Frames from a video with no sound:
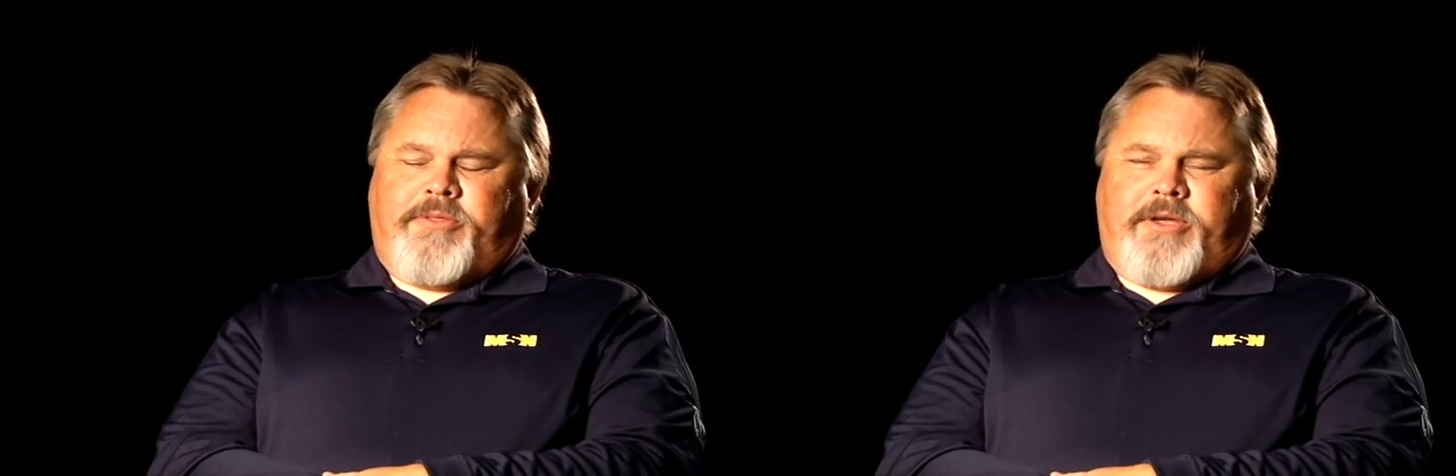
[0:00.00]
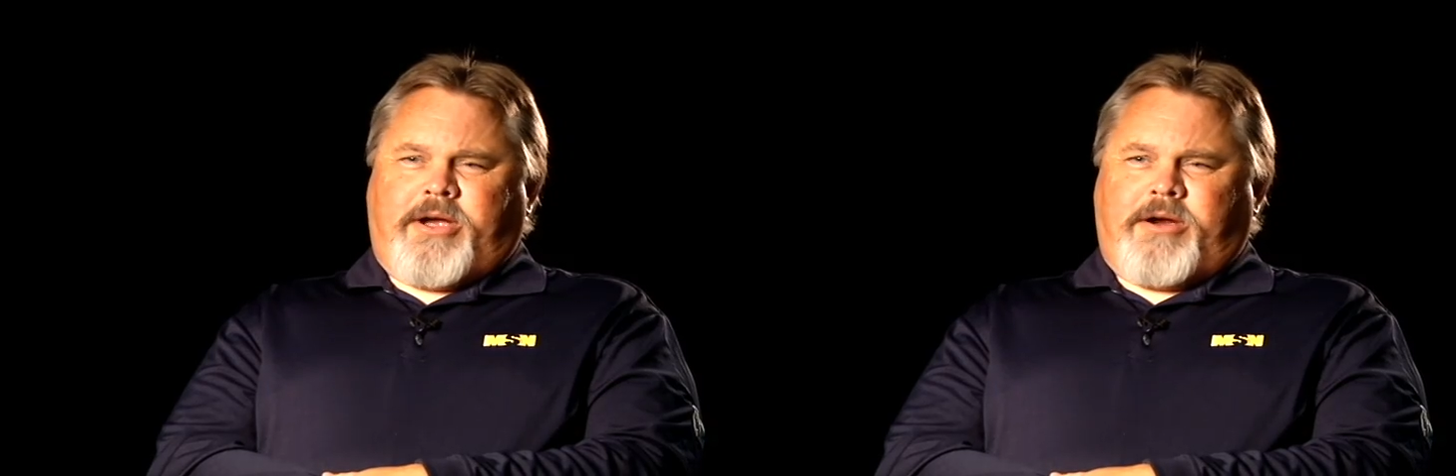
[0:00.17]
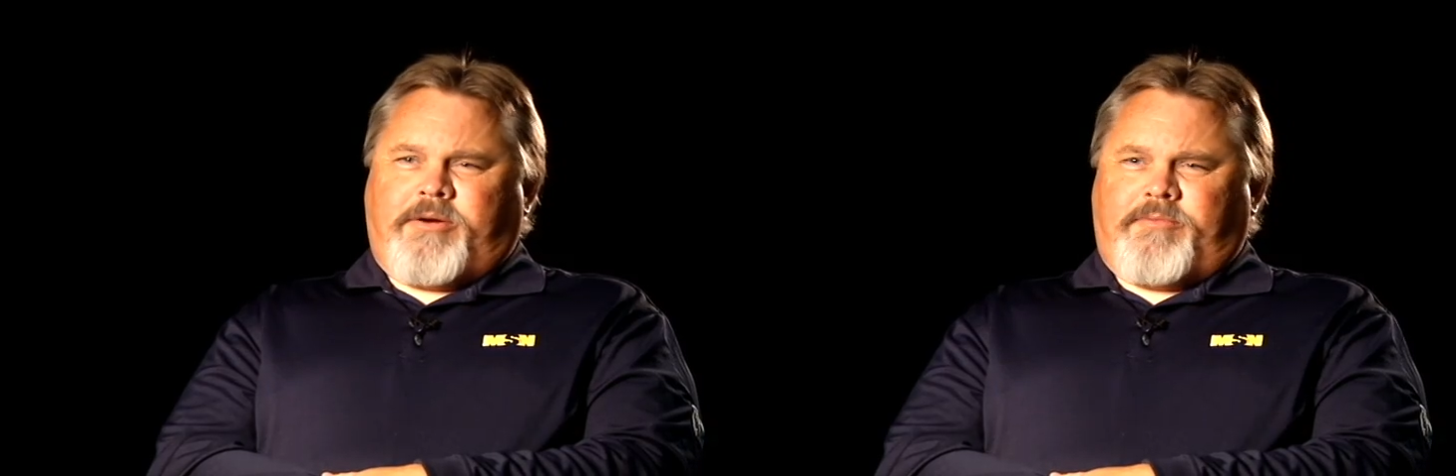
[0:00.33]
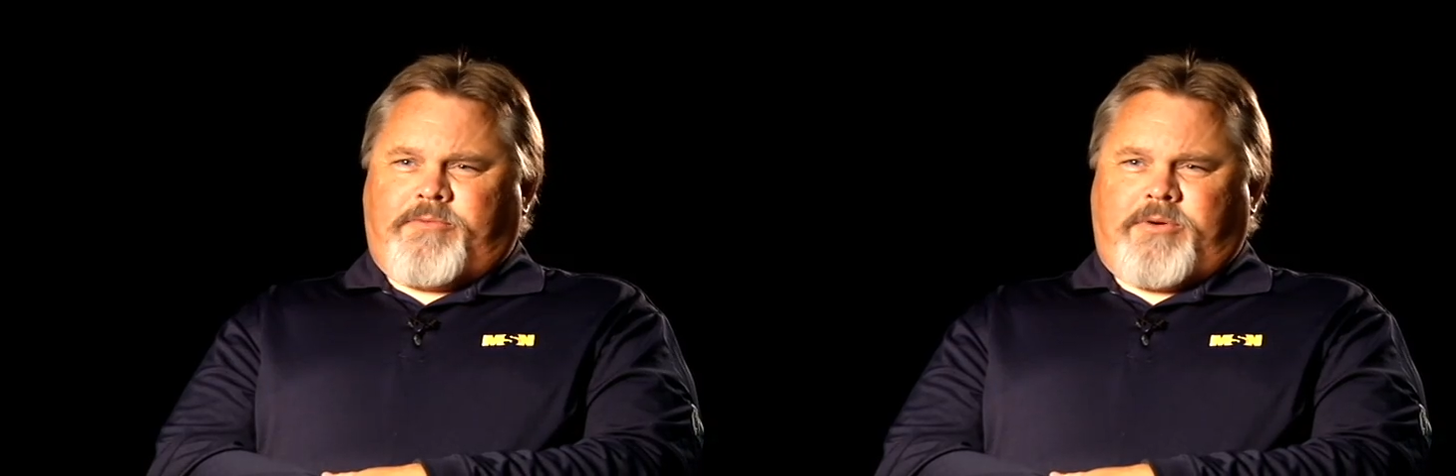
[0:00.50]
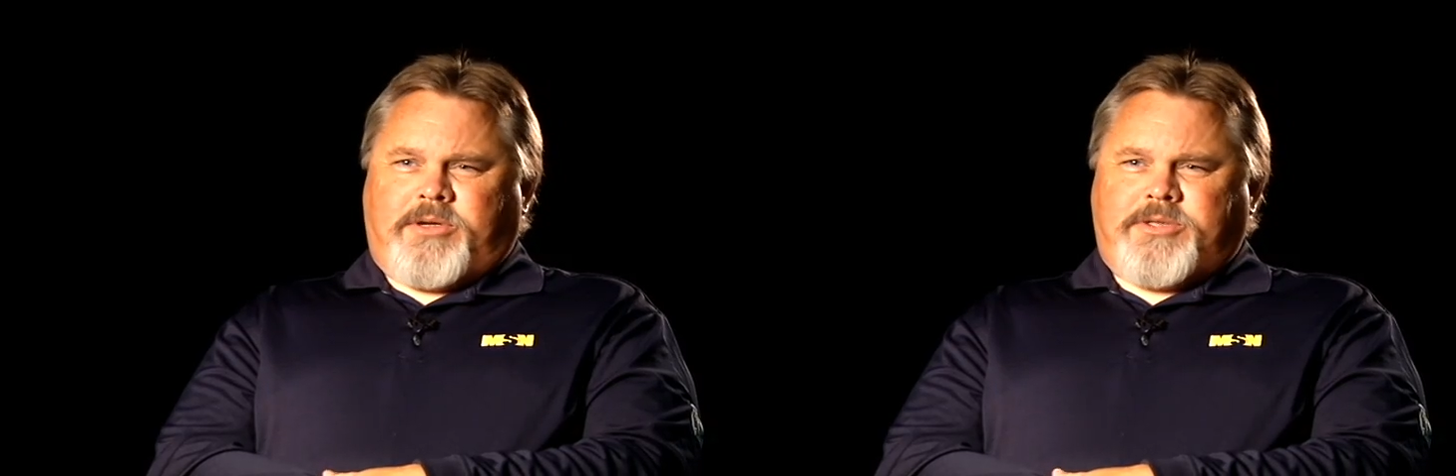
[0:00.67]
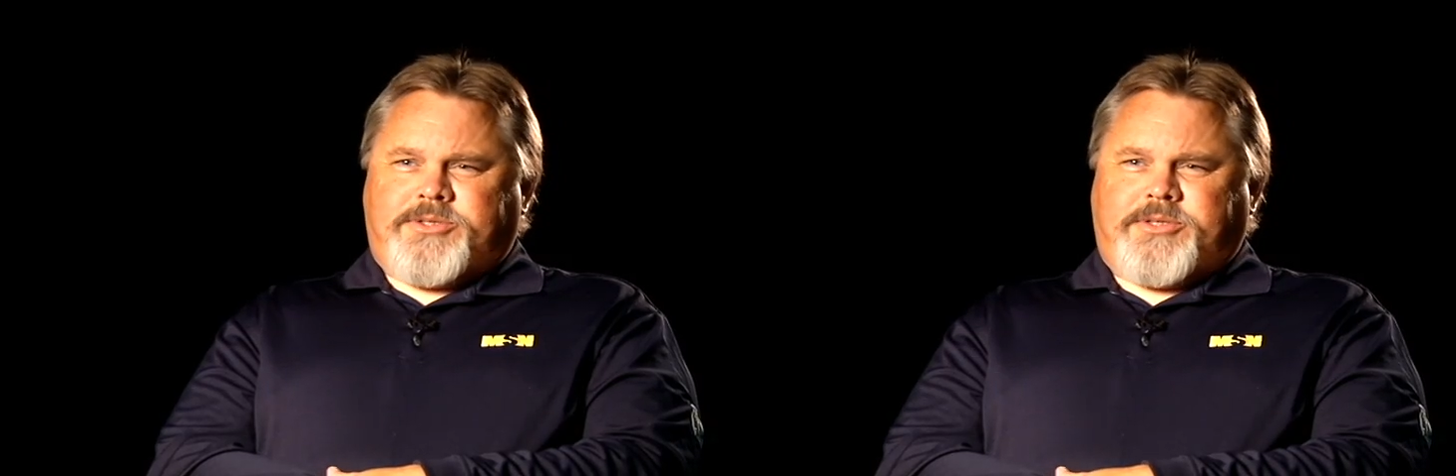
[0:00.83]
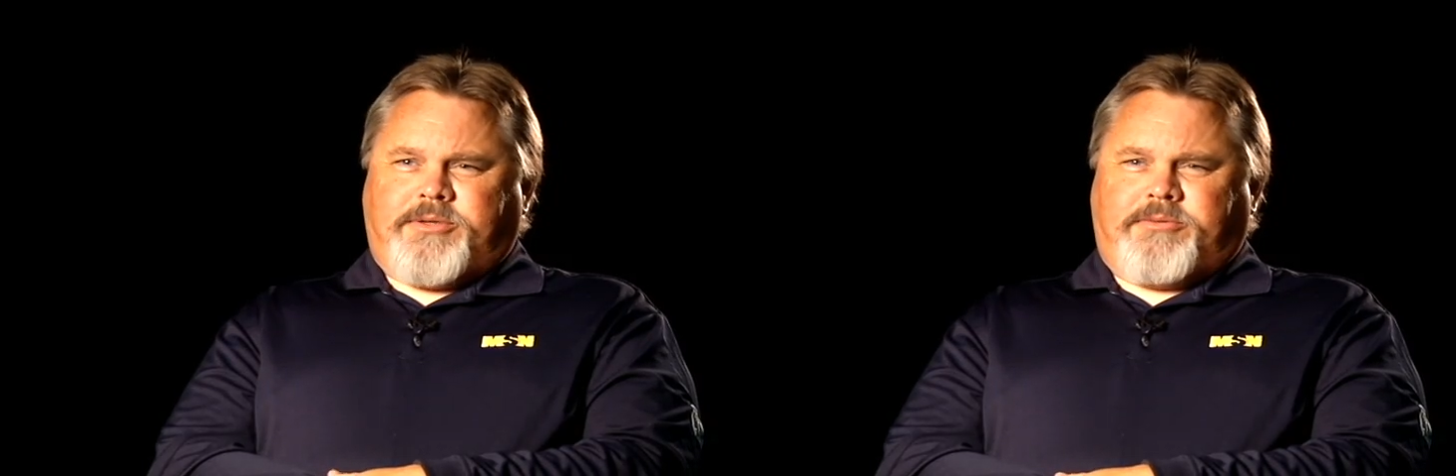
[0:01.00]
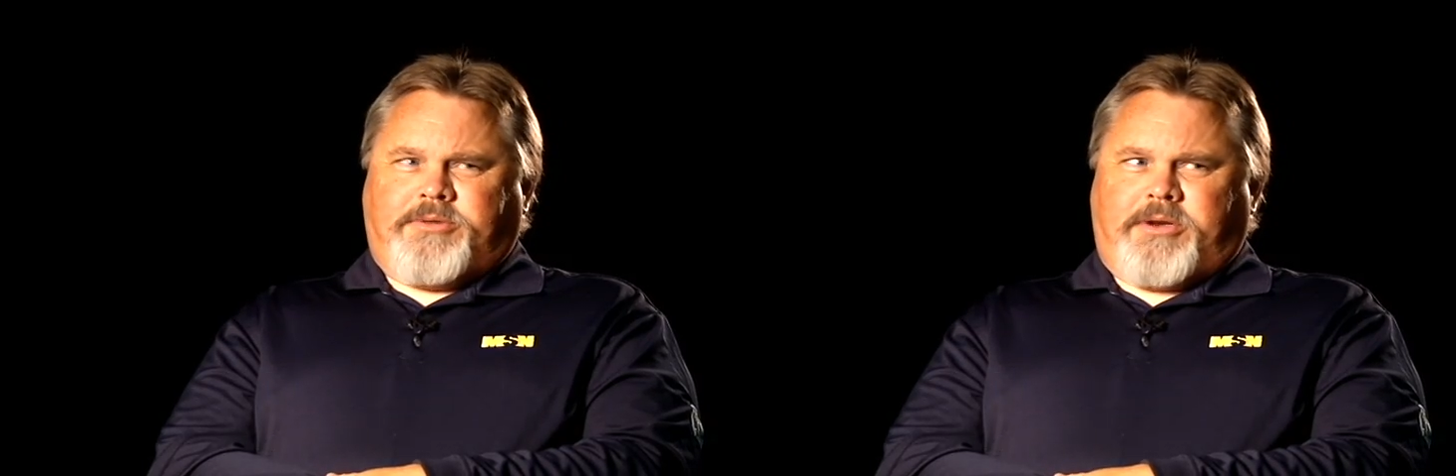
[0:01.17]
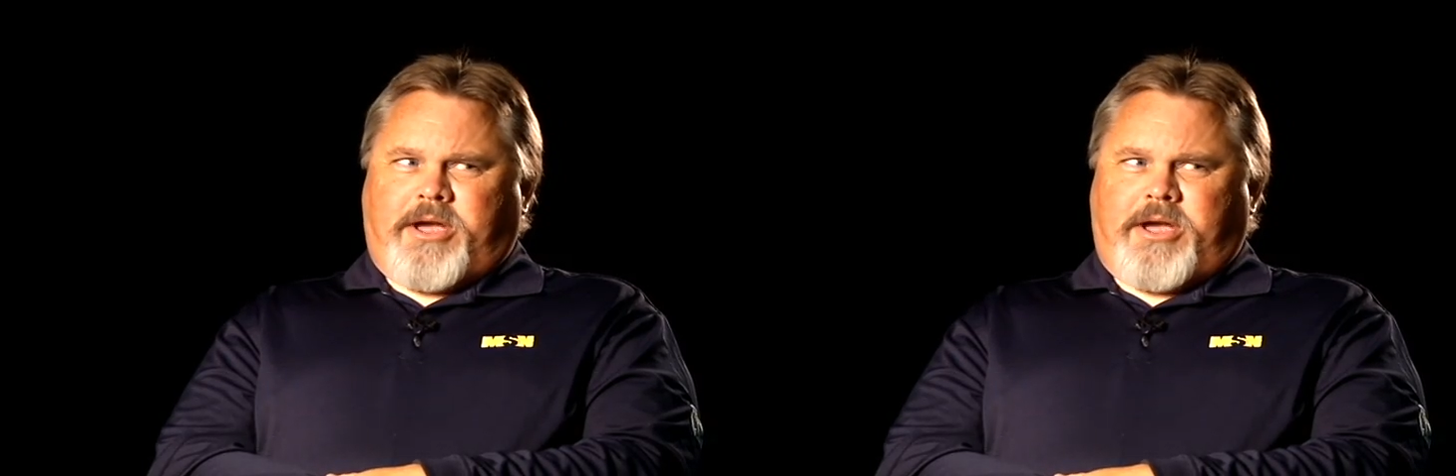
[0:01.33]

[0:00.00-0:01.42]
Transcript: there was the